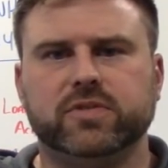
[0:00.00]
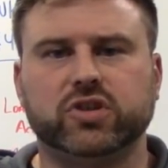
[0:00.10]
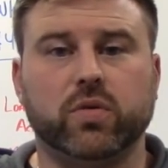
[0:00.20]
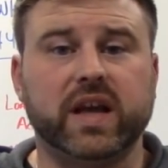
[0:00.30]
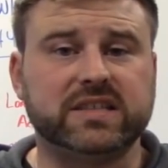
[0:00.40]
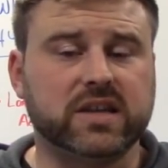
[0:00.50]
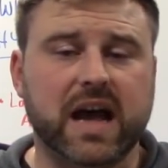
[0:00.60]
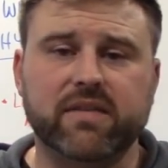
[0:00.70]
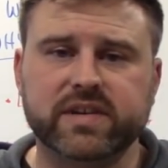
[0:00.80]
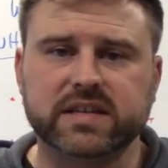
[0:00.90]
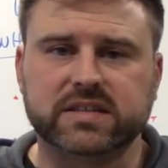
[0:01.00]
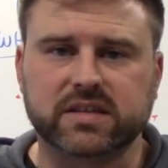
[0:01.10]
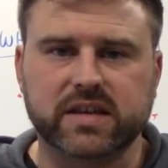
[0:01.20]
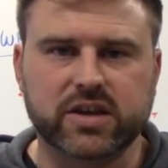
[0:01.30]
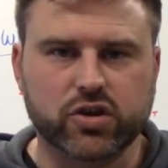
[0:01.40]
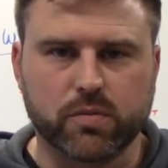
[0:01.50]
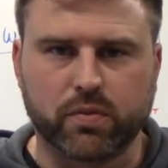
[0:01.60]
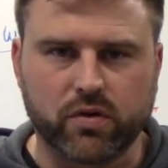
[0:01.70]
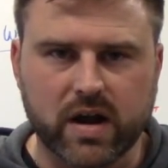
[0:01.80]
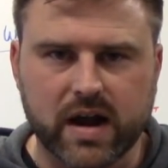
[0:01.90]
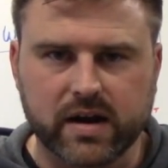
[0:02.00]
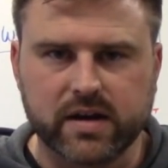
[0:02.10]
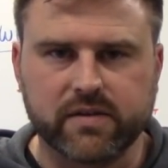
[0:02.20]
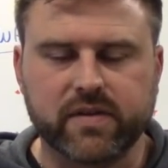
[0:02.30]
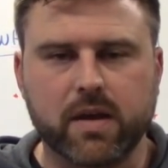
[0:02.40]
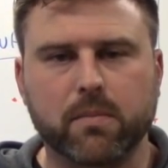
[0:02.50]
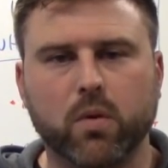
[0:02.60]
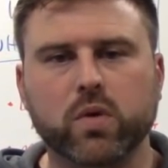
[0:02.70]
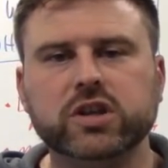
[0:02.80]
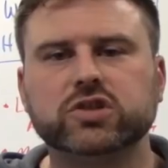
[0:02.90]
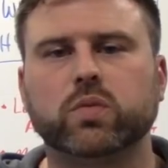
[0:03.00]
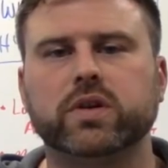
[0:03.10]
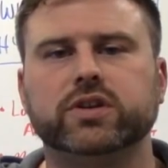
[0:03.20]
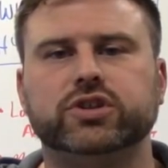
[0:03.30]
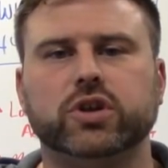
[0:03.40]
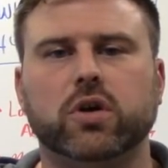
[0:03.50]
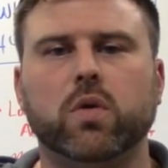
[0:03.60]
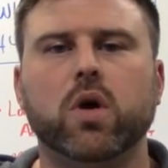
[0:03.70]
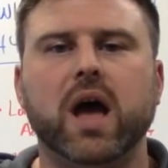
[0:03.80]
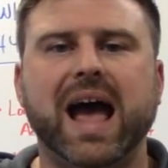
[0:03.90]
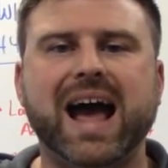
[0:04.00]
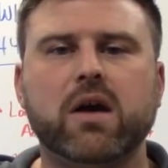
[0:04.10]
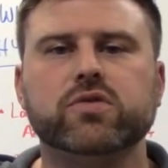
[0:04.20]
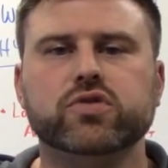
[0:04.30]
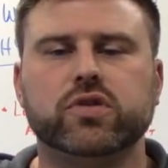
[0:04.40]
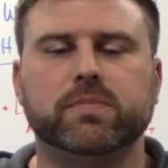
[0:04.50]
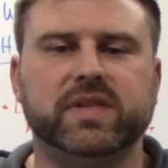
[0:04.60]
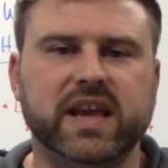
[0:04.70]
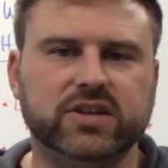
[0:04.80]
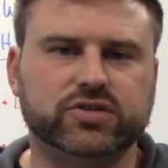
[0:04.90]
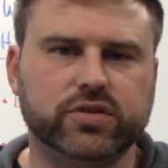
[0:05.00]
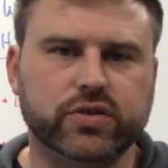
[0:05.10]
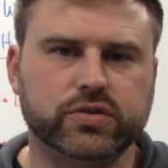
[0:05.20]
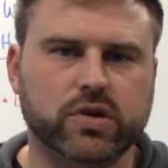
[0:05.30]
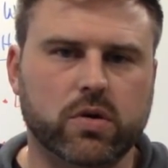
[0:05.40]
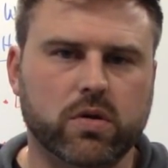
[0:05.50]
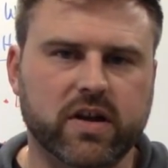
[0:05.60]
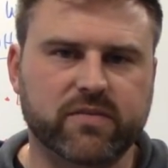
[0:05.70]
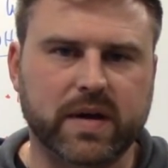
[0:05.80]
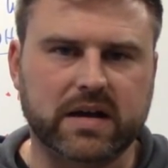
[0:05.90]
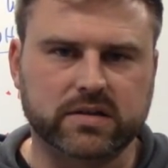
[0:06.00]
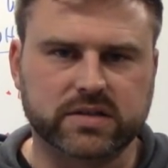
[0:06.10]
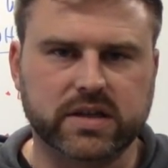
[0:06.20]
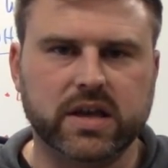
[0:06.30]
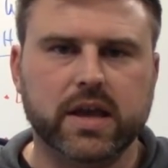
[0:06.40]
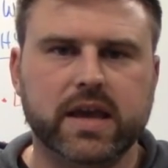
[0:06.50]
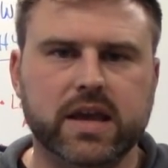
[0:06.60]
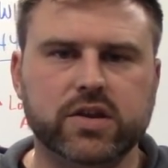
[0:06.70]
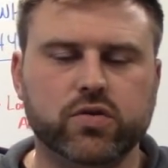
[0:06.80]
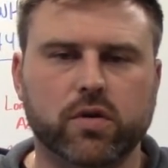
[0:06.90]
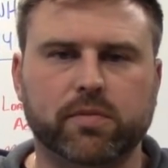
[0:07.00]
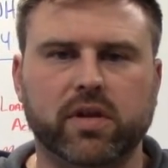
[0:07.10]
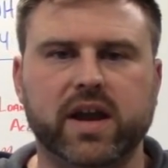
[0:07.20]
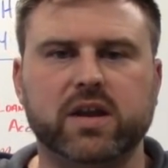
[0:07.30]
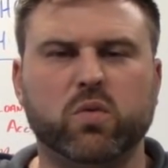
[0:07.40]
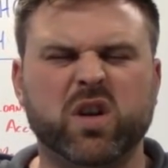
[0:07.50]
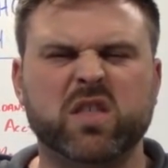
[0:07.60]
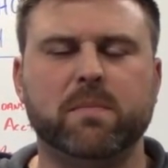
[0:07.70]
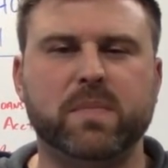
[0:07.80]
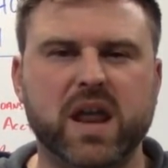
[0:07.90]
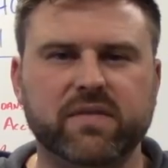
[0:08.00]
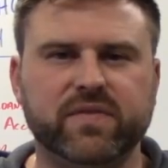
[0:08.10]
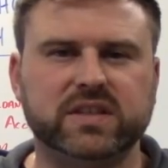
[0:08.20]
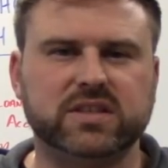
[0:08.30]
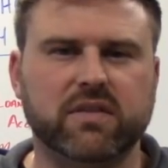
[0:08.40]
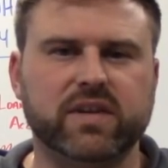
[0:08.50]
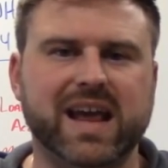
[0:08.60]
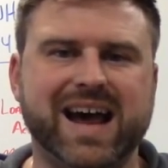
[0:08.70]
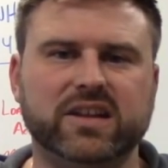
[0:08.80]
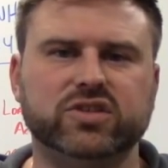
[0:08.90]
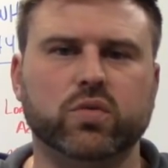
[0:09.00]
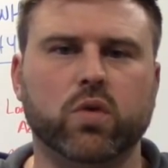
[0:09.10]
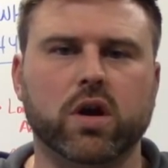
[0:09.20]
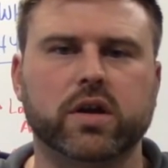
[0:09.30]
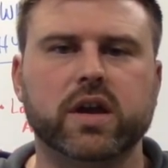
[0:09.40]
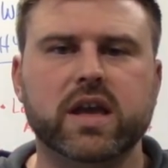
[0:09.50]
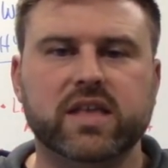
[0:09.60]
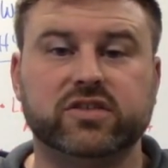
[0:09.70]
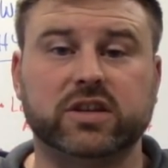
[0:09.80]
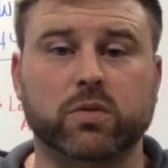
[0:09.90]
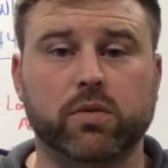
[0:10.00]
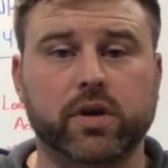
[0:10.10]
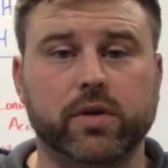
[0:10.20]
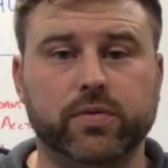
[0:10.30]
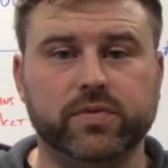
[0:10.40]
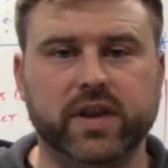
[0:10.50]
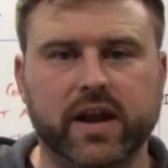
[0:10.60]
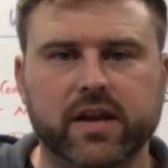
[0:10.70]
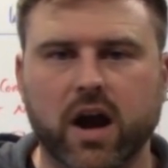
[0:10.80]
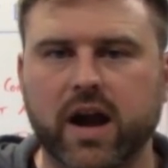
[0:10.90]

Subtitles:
So that's obviously your prerogative, but we just wanted to show how you could potentially use a whole life policy in your planning. What are the benefits of it? How does it work? So that's what we're going to go through today.